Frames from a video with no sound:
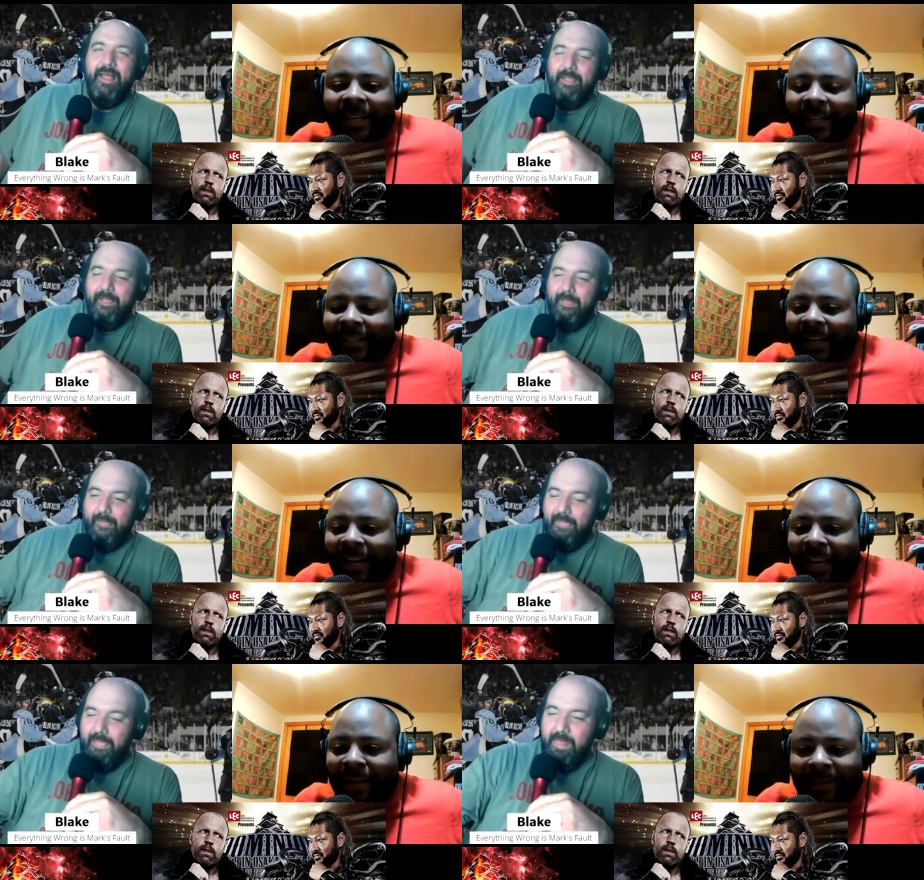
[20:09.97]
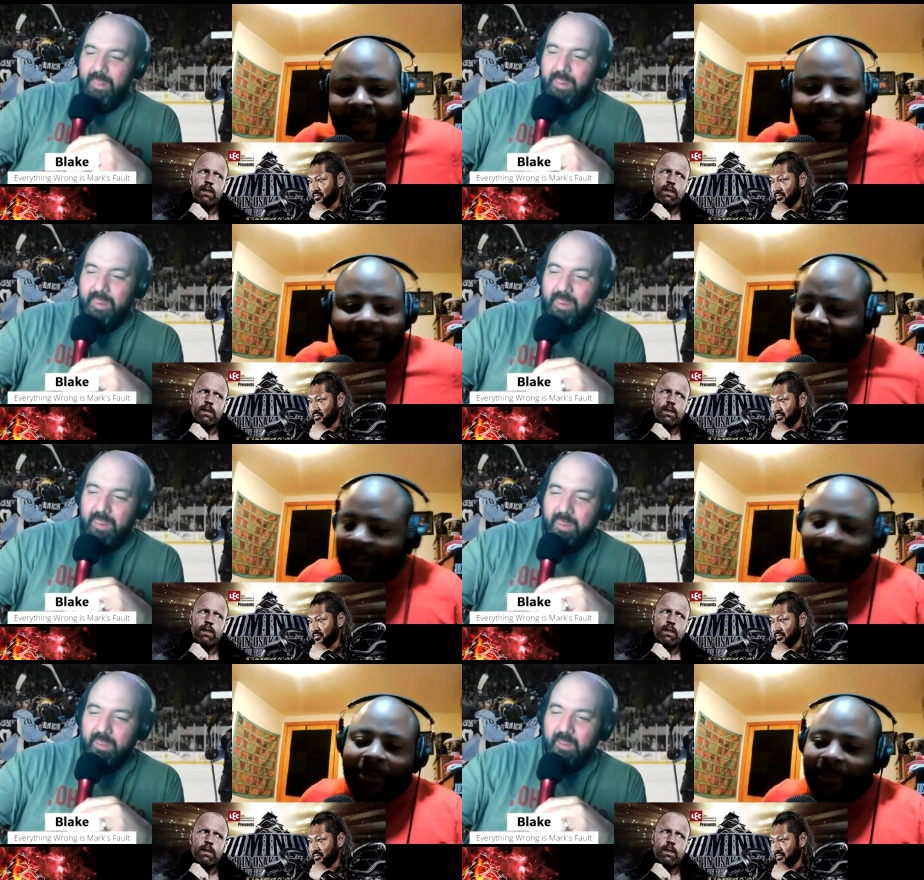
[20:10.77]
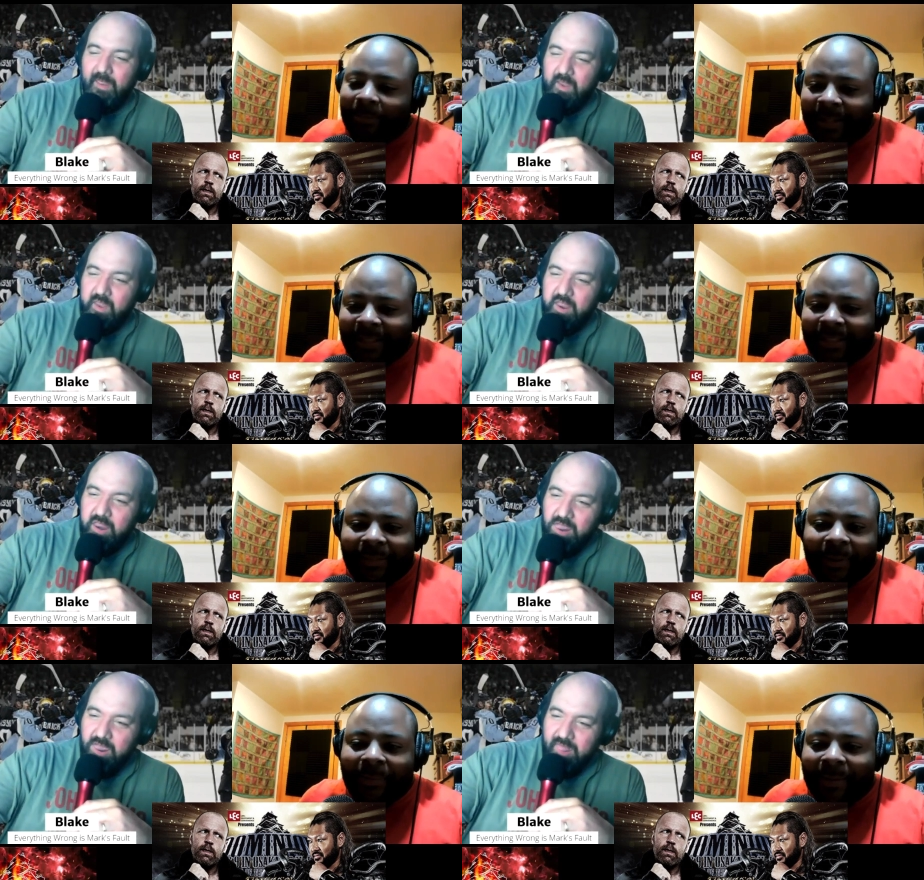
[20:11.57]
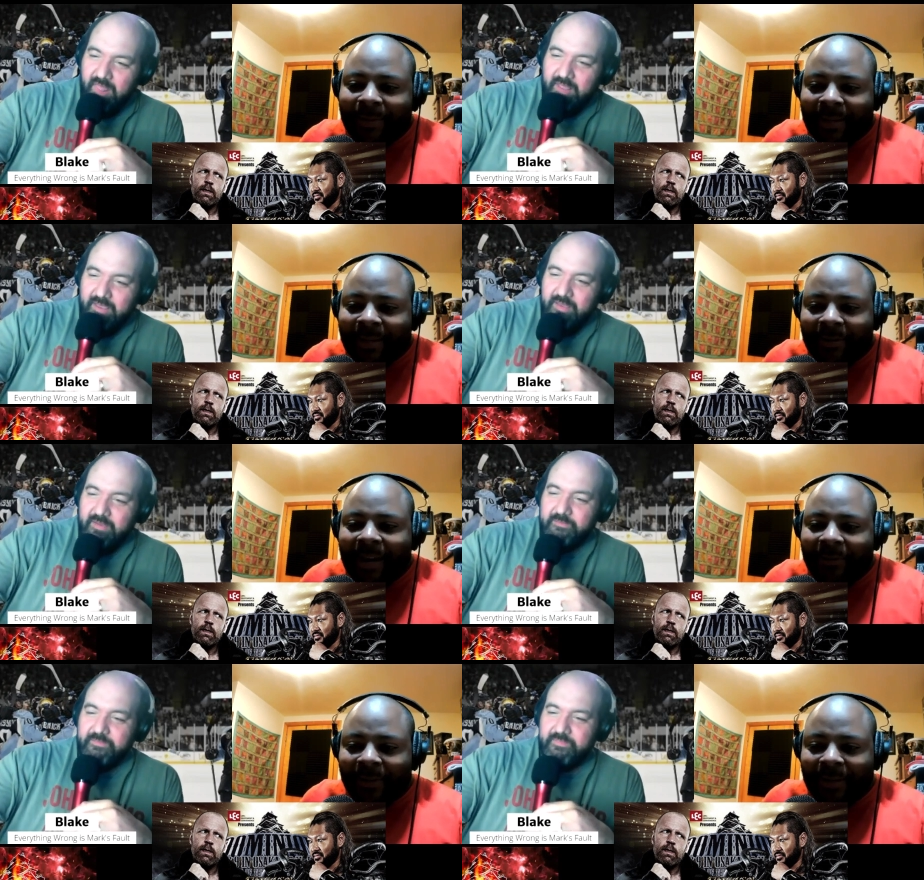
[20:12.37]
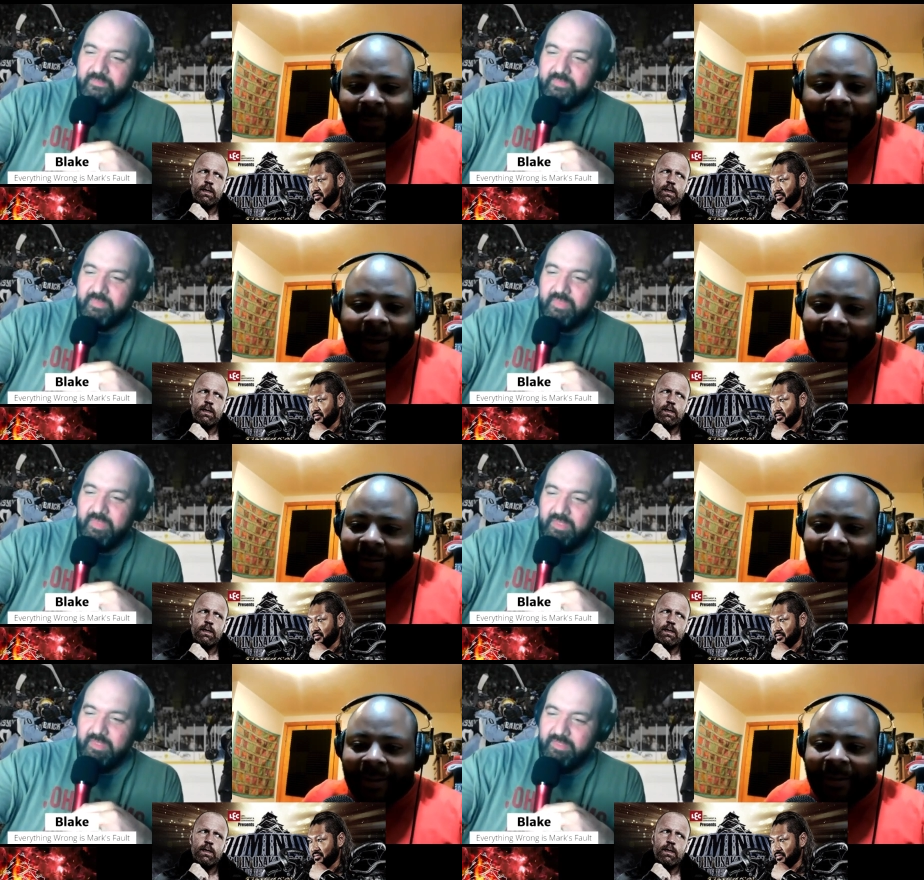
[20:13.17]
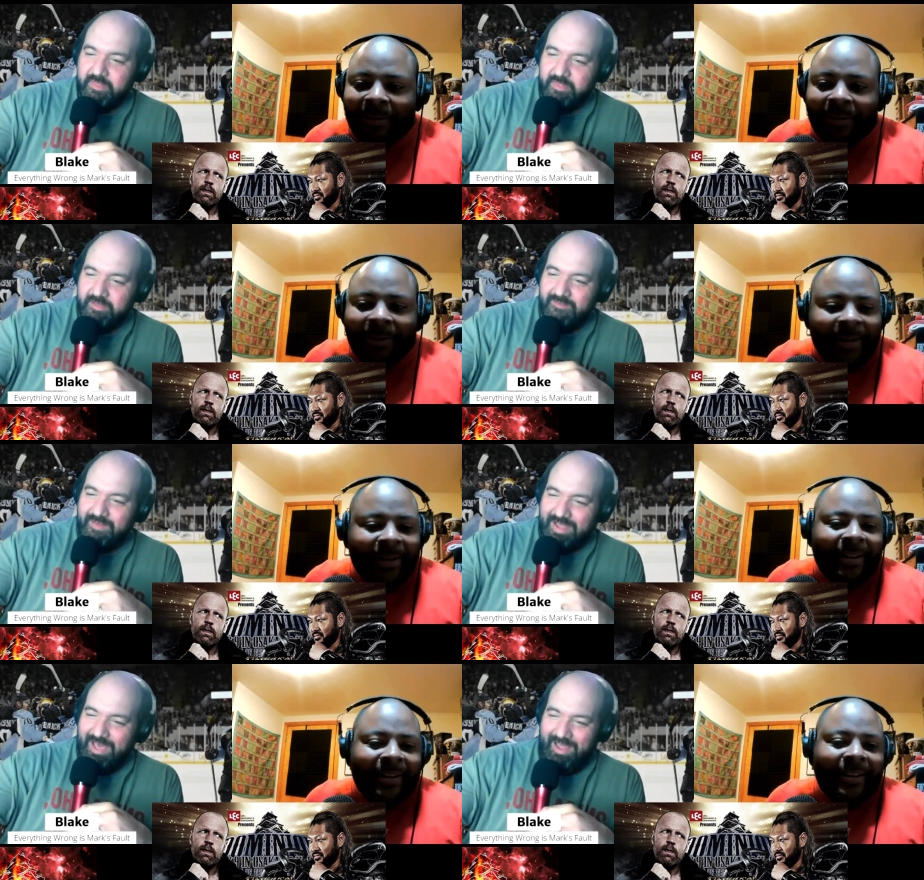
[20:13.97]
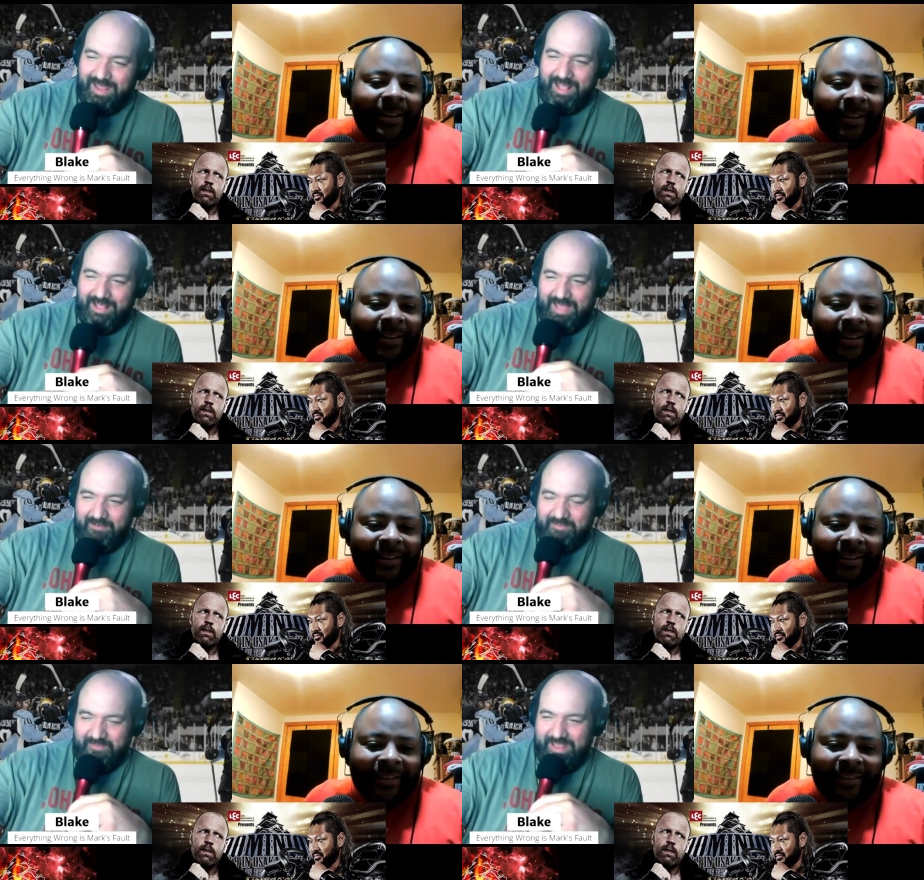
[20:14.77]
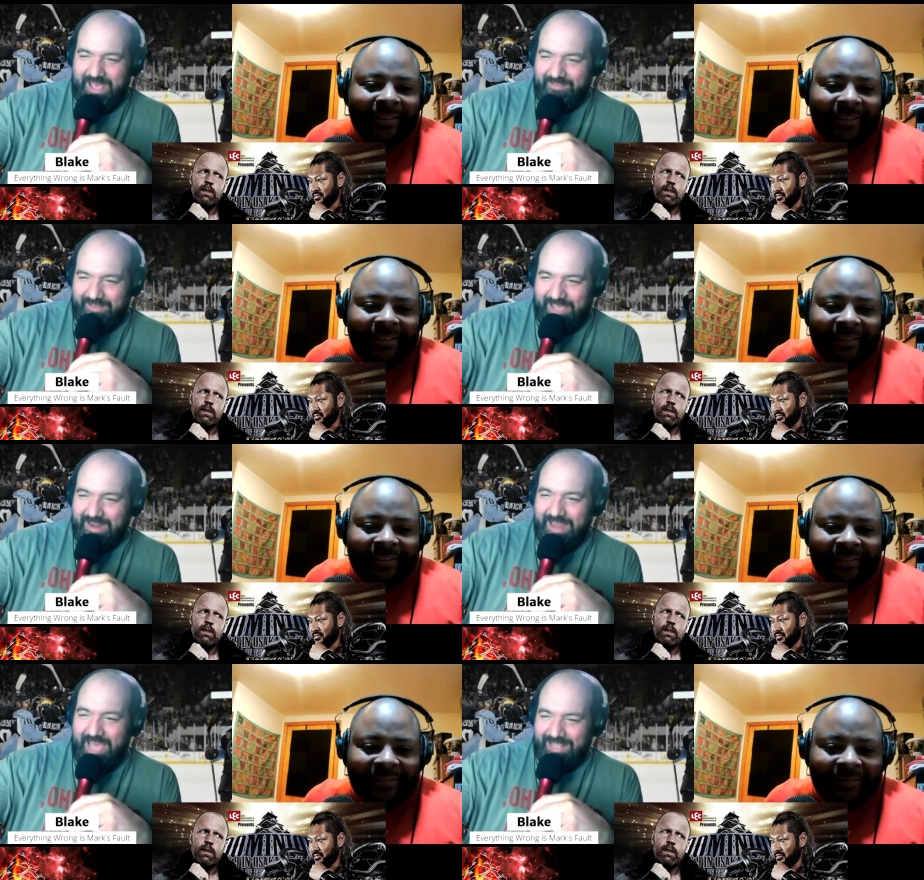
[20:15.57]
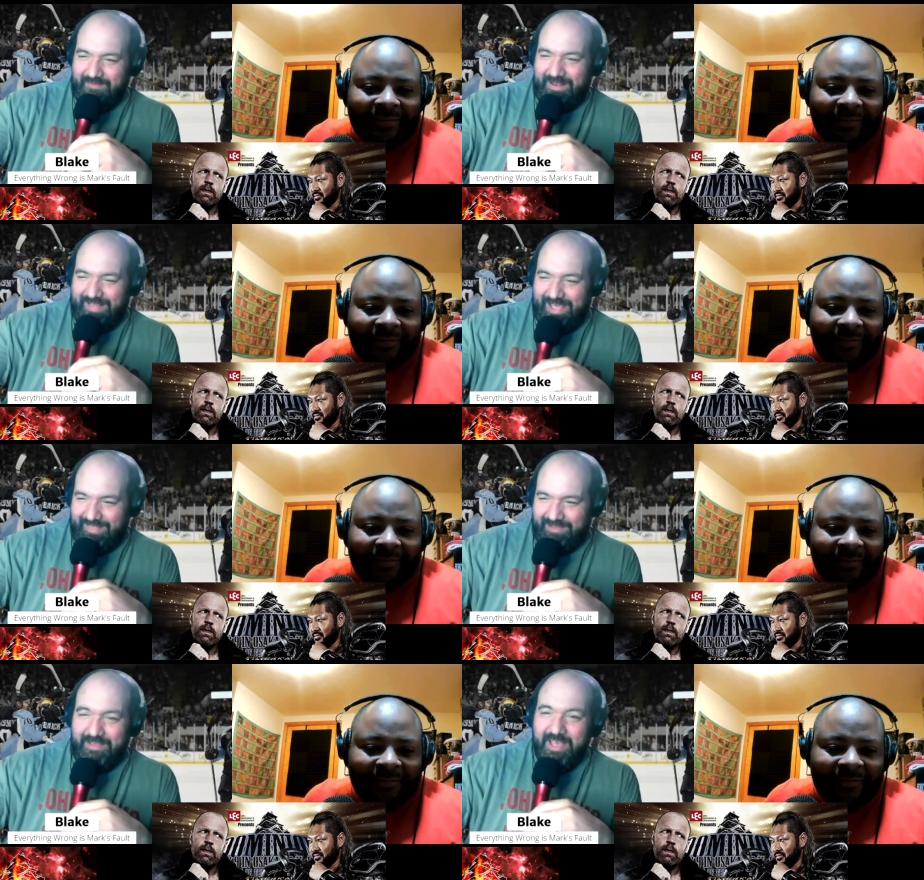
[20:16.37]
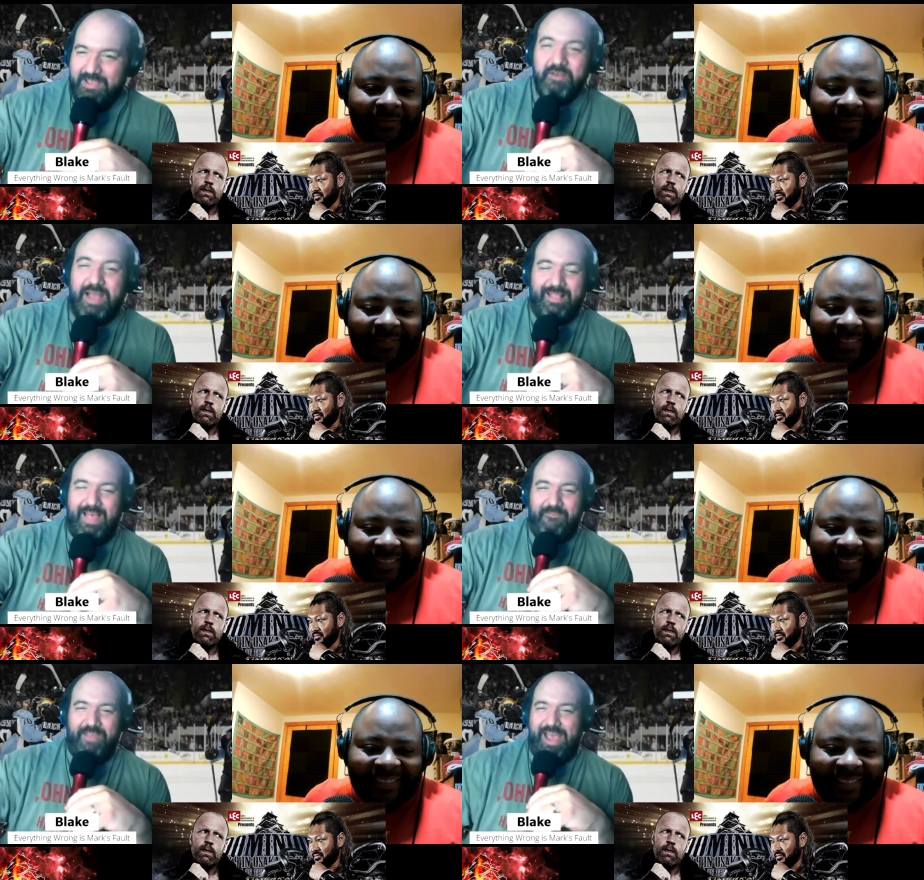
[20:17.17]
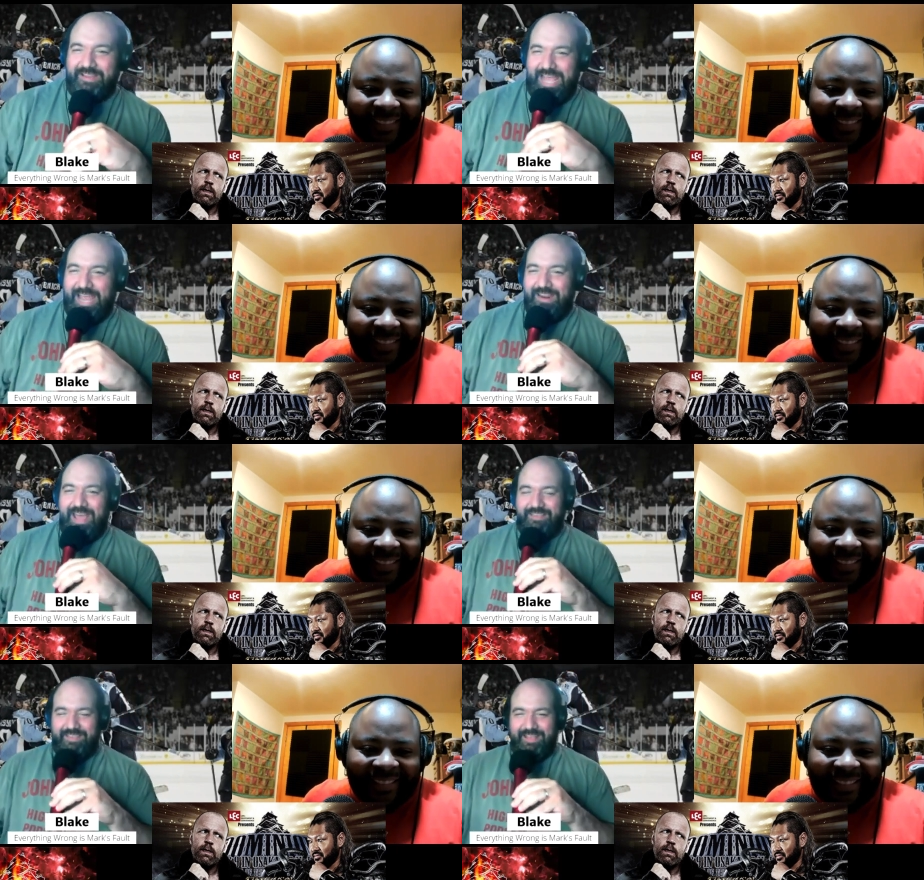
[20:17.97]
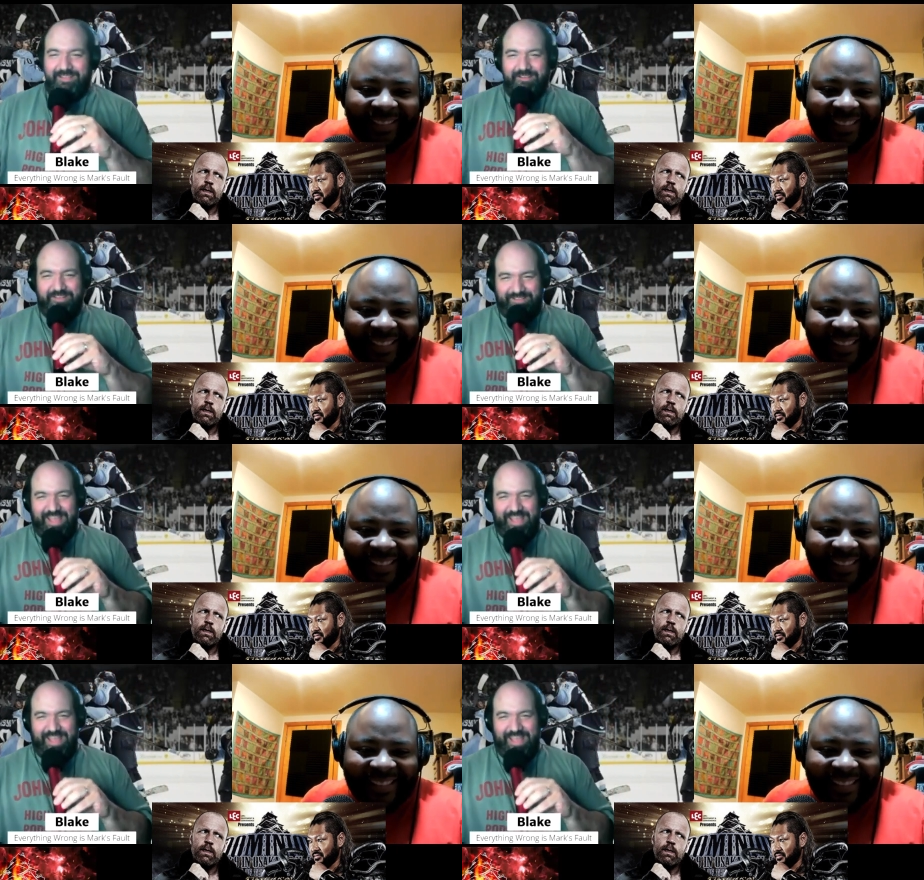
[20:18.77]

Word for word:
Speaker 1: as the name because that's gonna go some places where maybe you're not really prepared to go.
Speaker 2: Oh my god, that that was fantastic! I did not expect that. You got the live reaction. I did not see that until just